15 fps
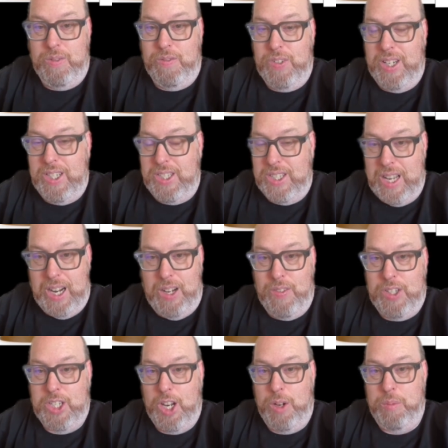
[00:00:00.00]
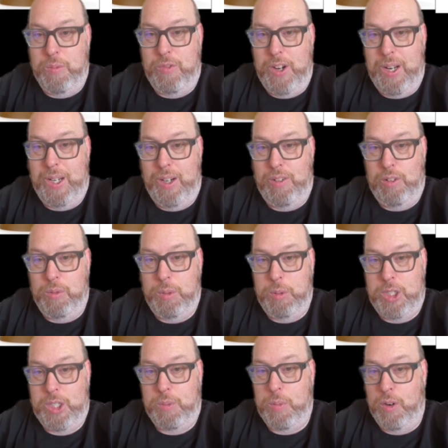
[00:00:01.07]
exactly the same feeling from
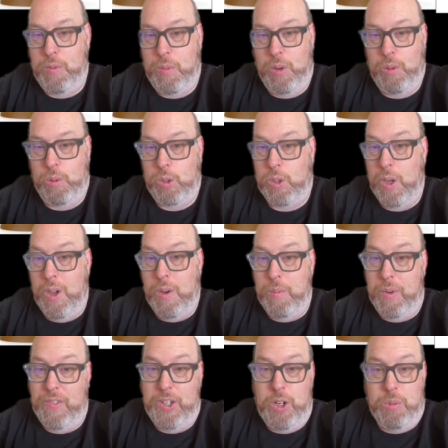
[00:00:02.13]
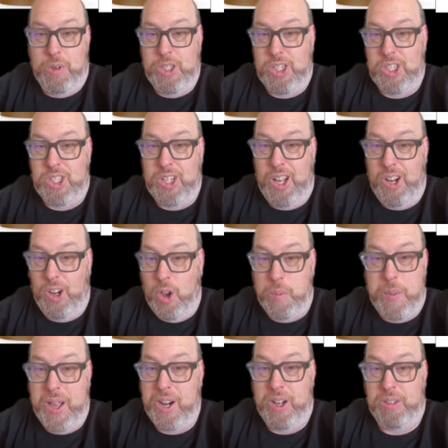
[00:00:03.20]
both models, but the new one's just a lot
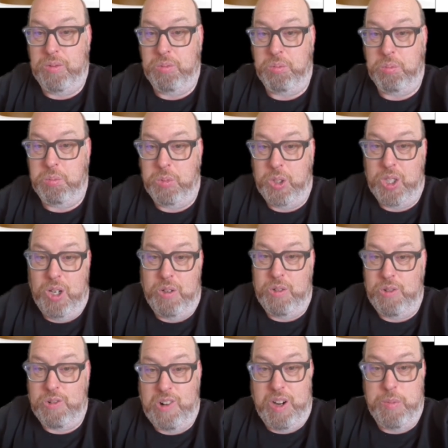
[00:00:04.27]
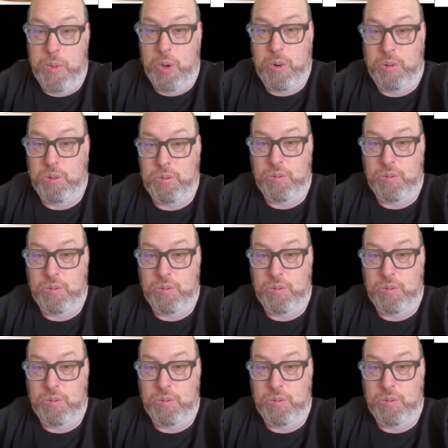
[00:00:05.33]
better. So great model.